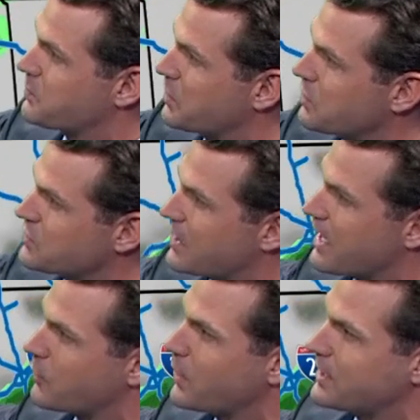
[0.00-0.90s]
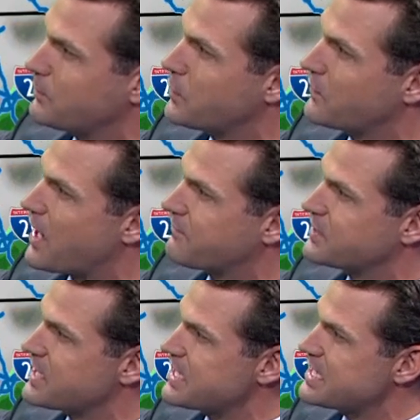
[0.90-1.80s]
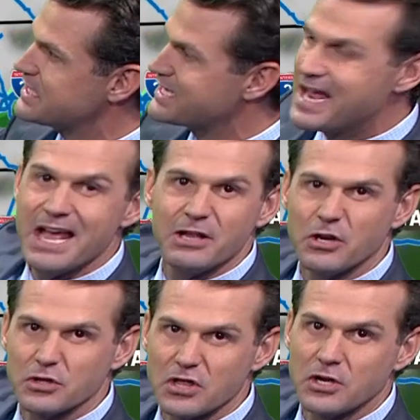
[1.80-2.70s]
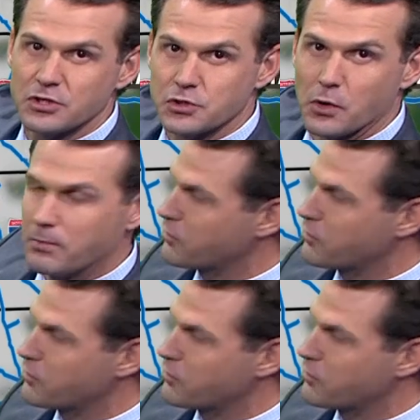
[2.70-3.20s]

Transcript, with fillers: but those will kind of quickly move off to the east. Your thunderstorm